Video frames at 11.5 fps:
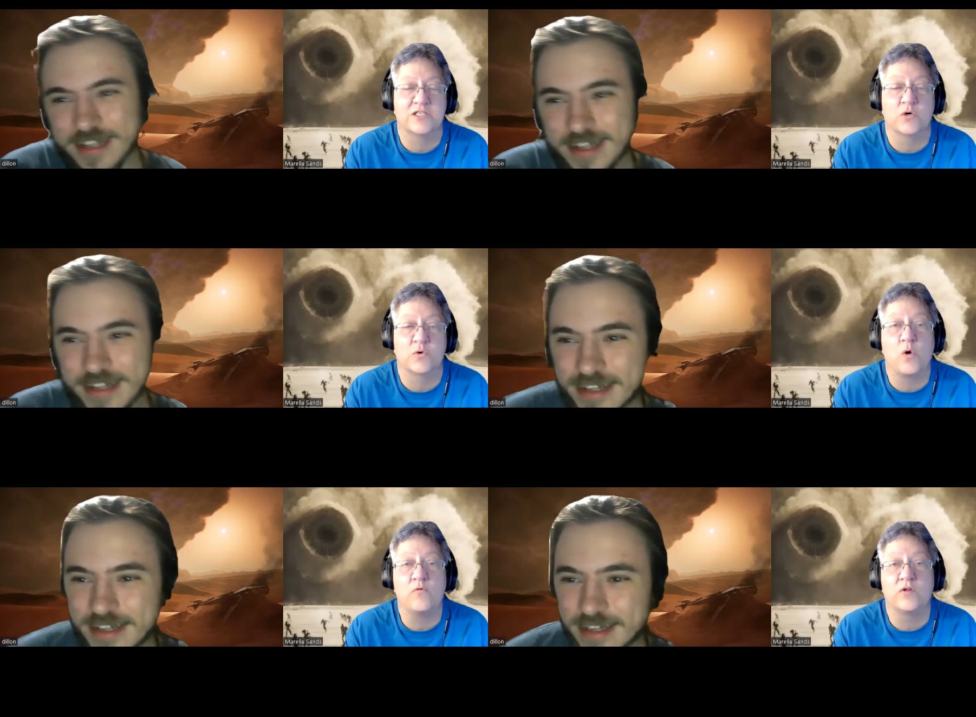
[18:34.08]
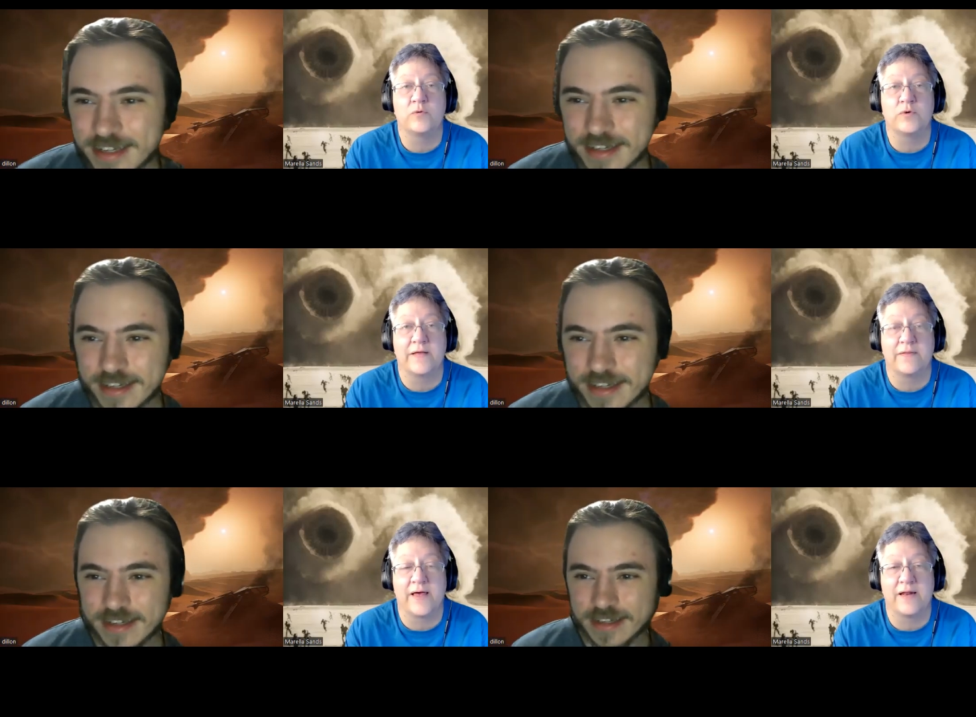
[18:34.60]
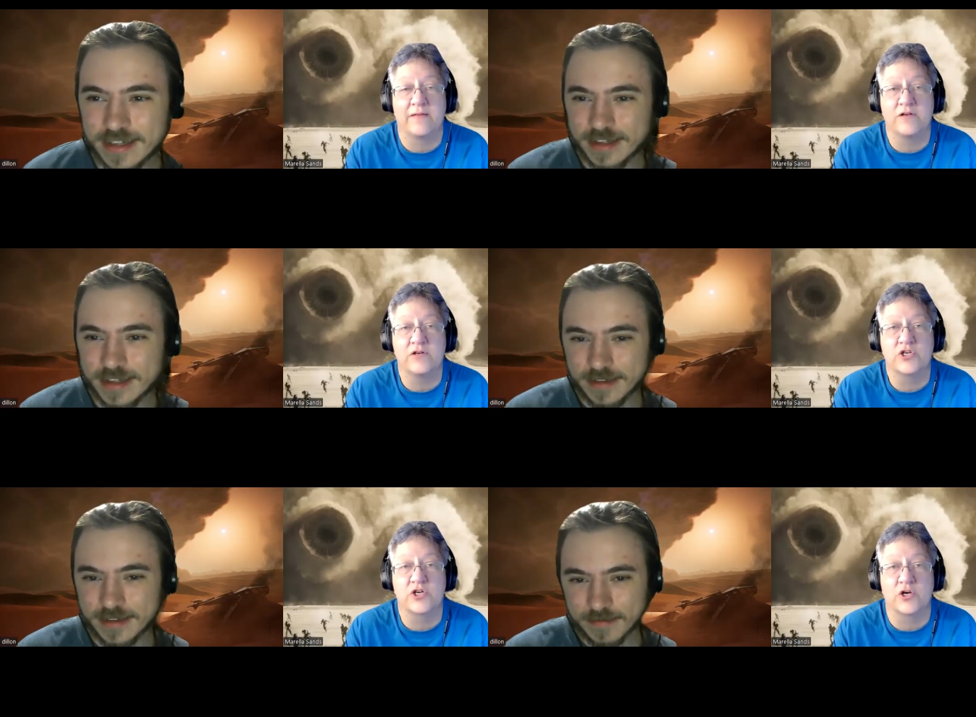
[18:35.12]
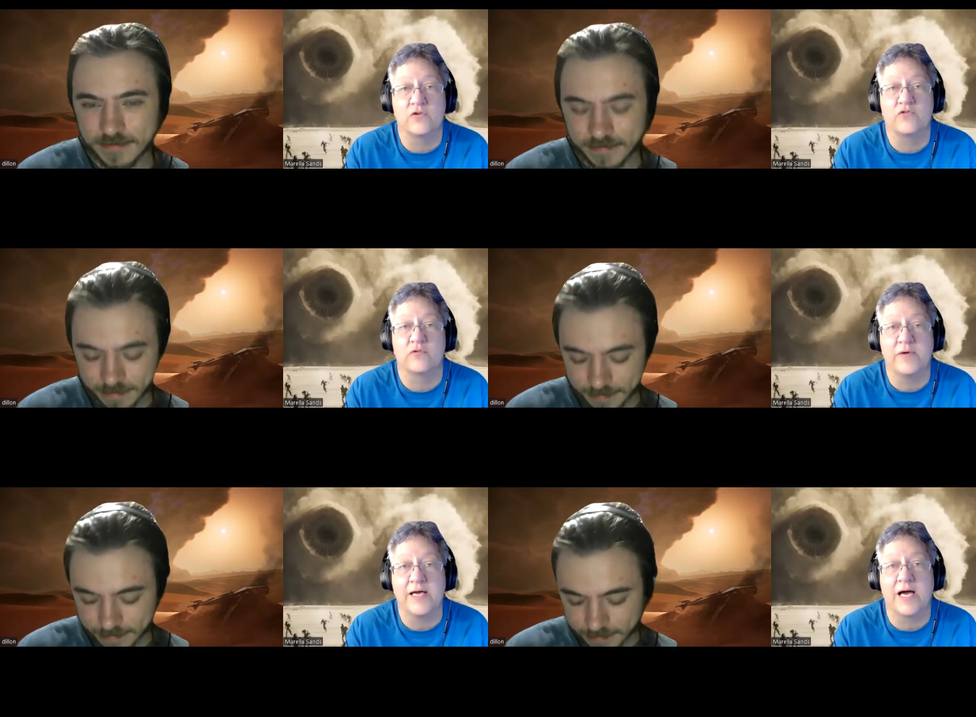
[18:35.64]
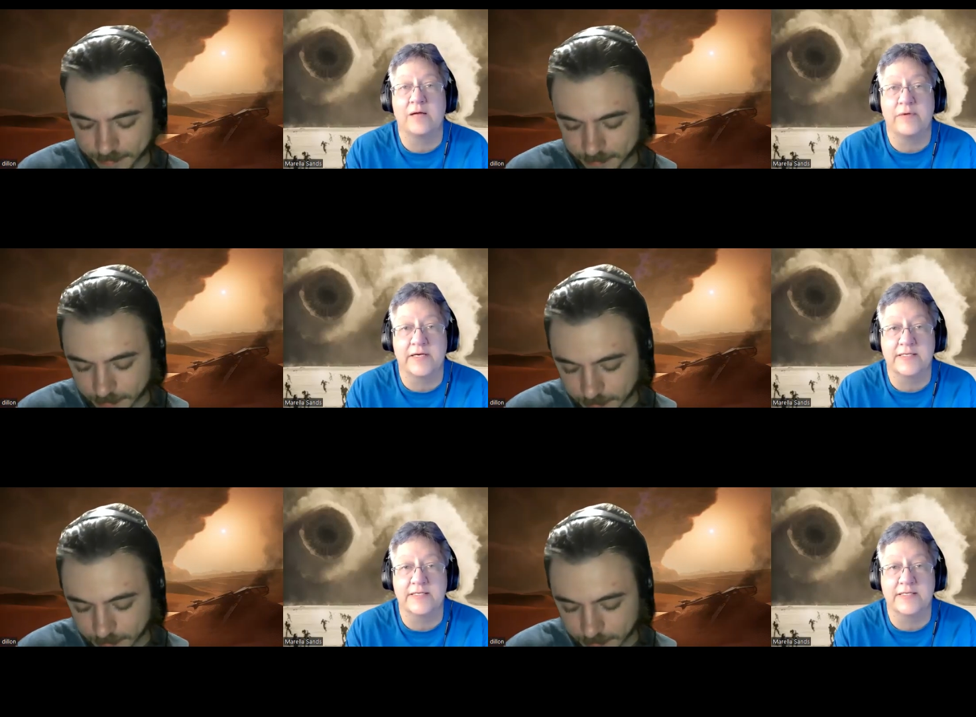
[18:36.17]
Speaker 1: so hopefully we'll get that in this show. For me, I'd be